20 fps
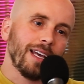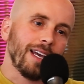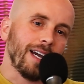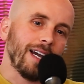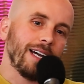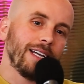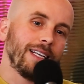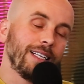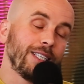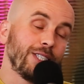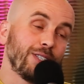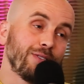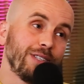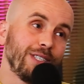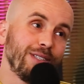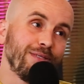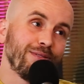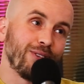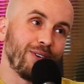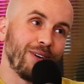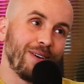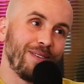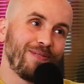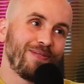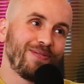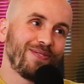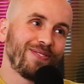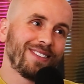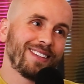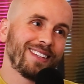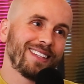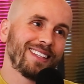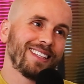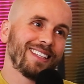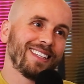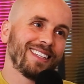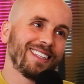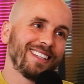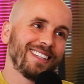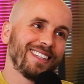And there's a reason for it.
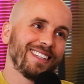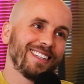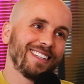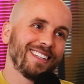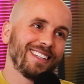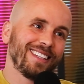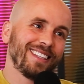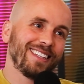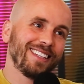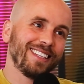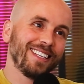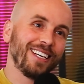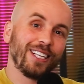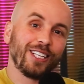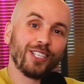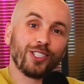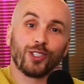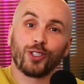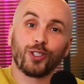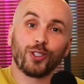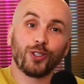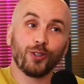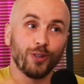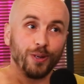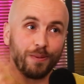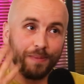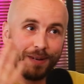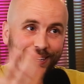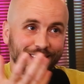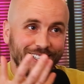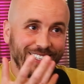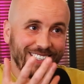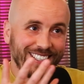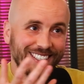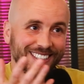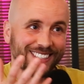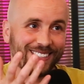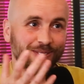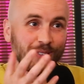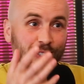And there's a story behind
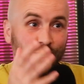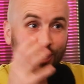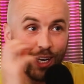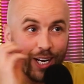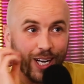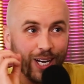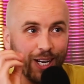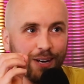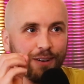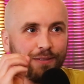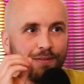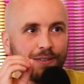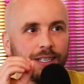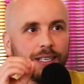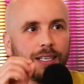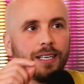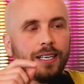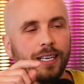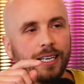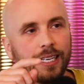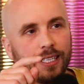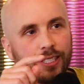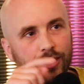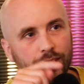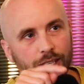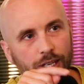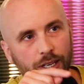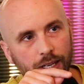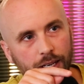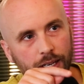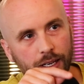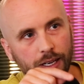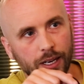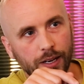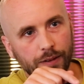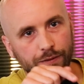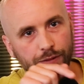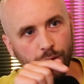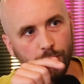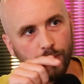this, which I love, is that a
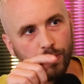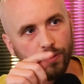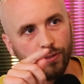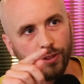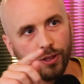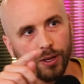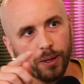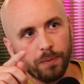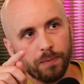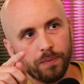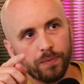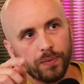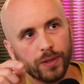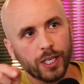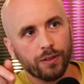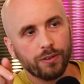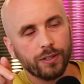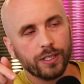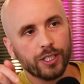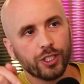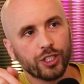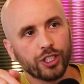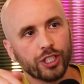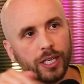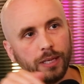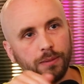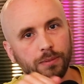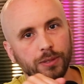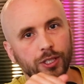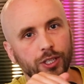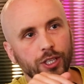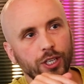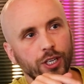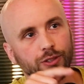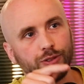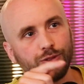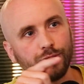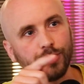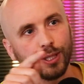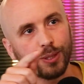few of them are in the shapes of the
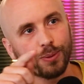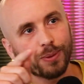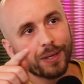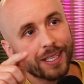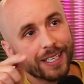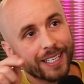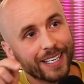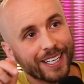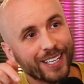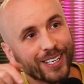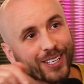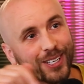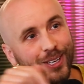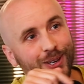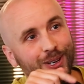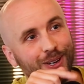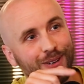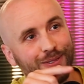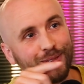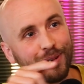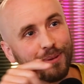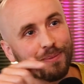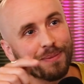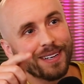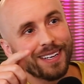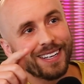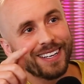countries where they get their cocoa from.